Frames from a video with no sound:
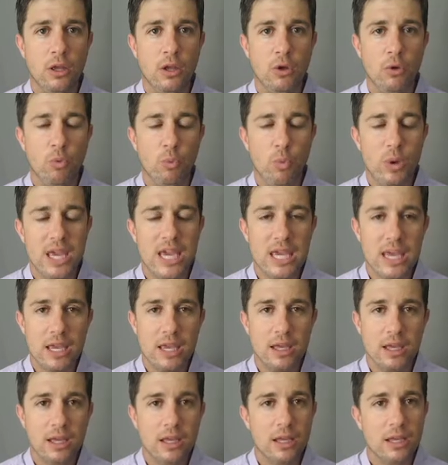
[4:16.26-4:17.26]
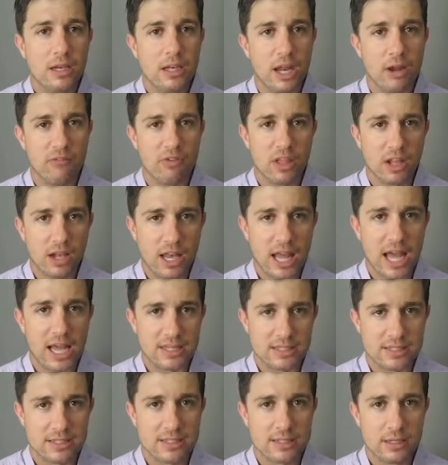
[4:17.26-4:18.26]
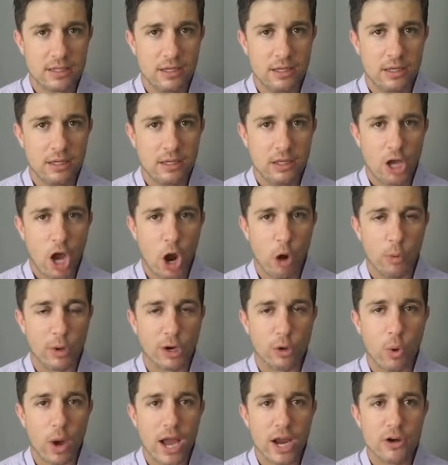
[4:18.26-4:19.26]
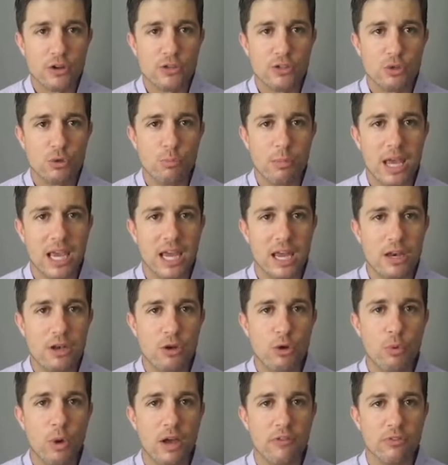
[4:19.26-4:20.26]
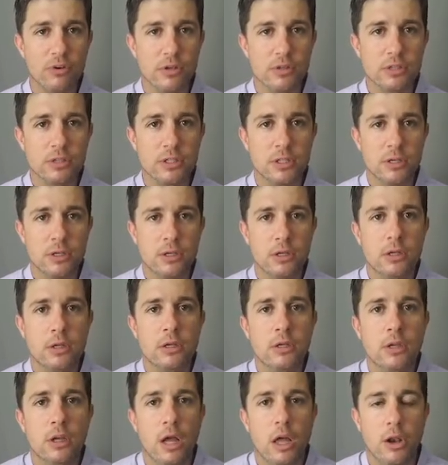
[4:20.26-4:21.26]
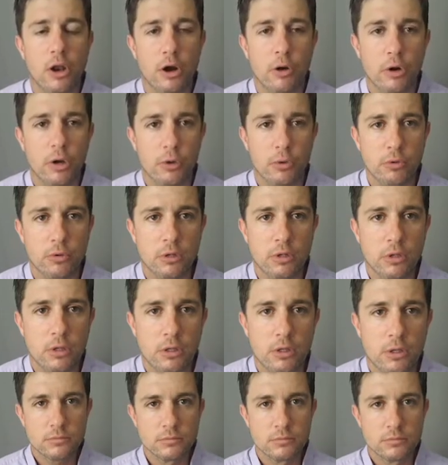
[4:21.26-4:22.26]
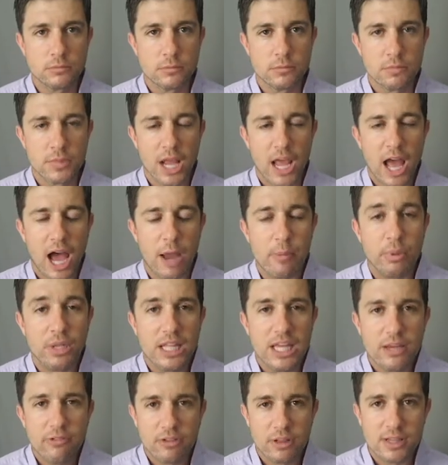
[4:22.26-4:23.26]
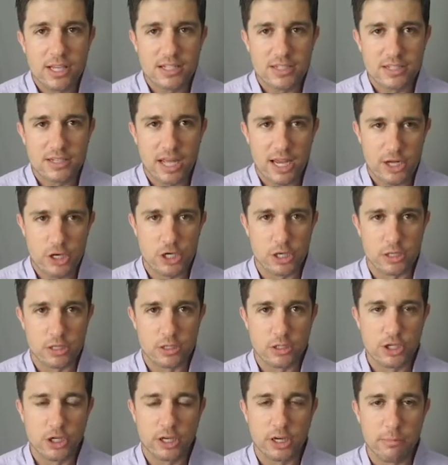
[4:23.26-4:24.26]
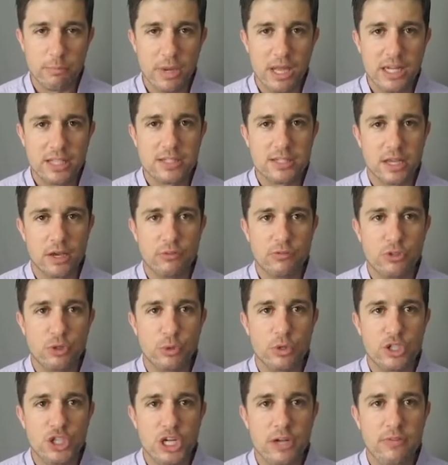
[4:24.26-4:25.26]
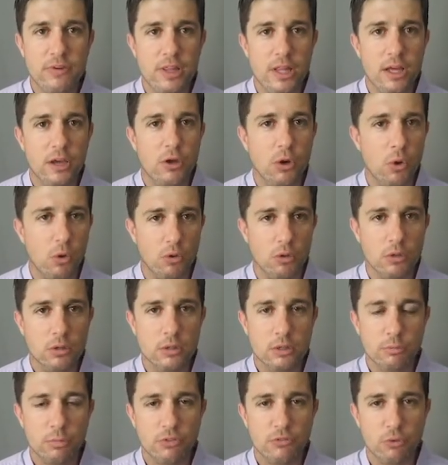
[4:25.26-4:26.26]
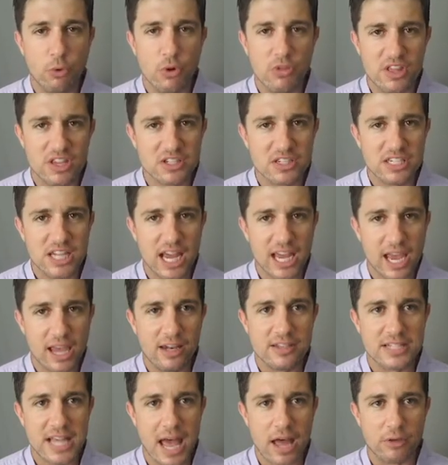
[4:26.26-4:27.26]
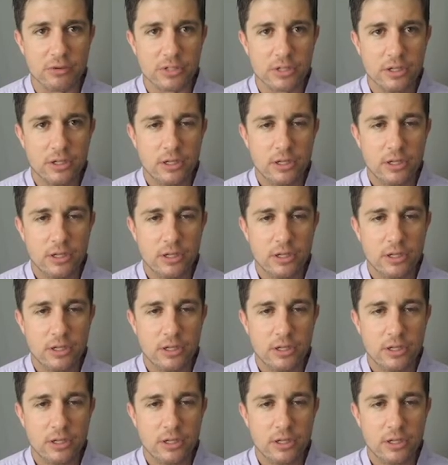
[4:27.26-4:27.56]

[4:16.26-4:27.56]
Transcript: we, nevertheless, are required to make a new effort on our own. I believe that this nation should commit itself to achieving the goal, before this decade is out,